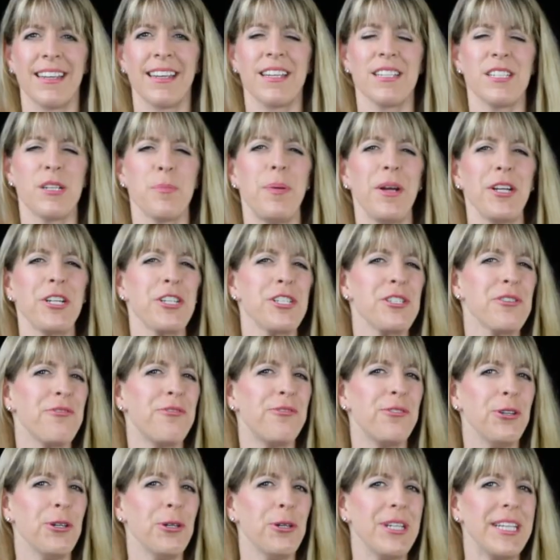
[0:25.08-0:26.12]
Do pictures of
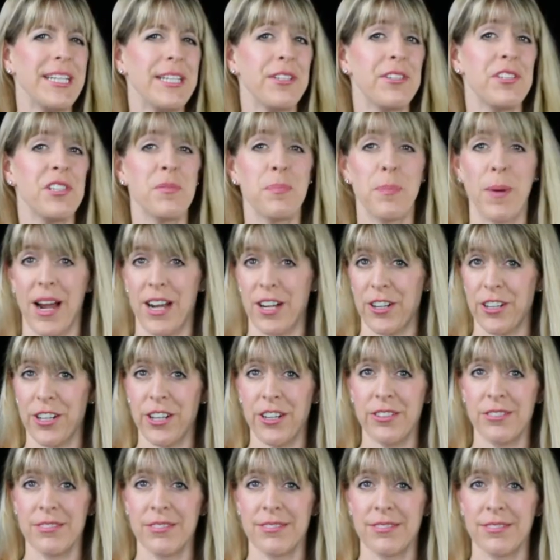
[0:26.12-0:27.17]
food inspire
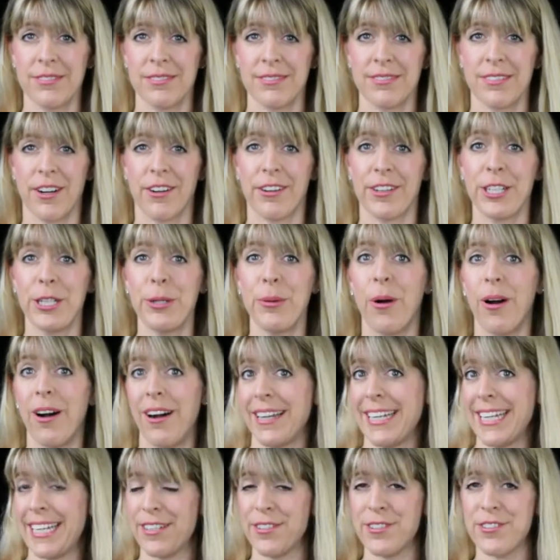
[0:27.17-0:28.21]
you? Are you
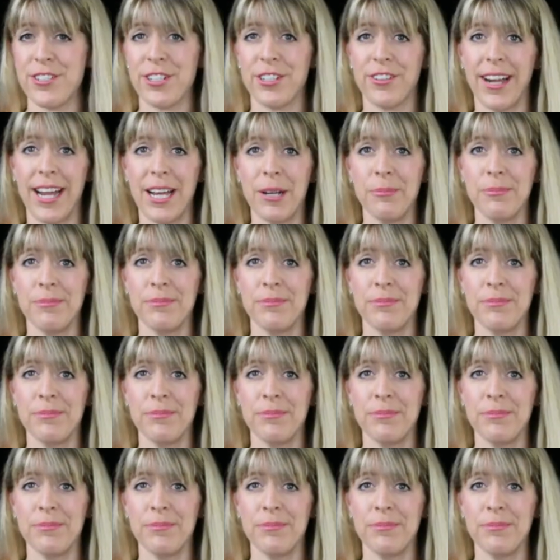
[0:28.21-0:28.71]
on Instagram?